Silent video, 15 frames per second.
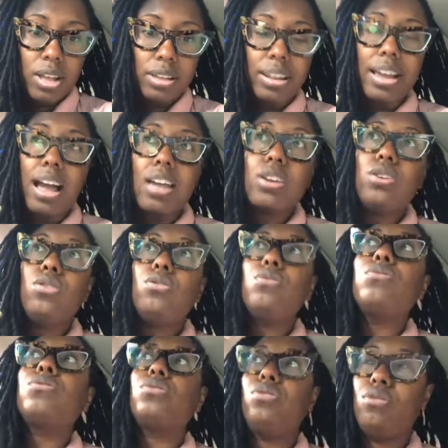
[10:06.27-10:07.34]
Like I
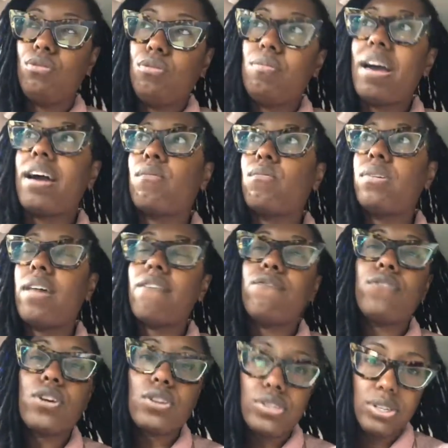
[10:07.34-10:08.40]
used to, back when I
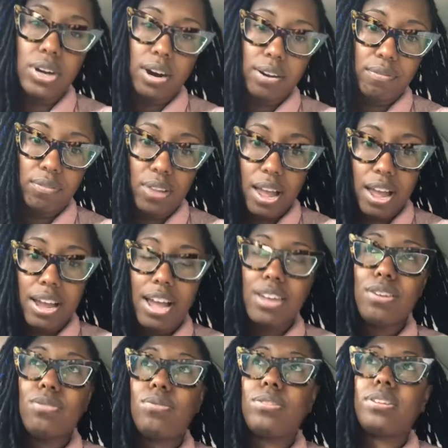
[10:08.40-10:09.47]
first started flying, I
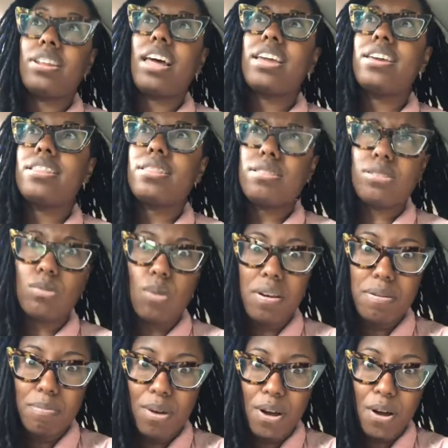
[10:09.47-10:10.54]
used to like get the
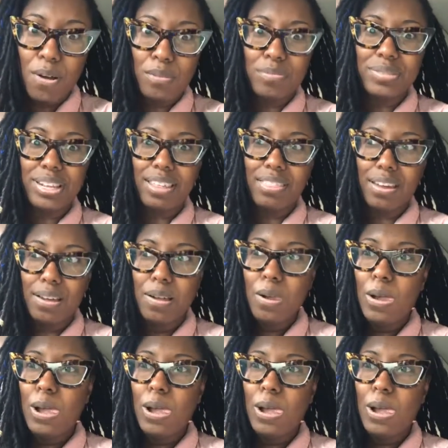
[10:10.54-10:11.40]
sweaty palms and the,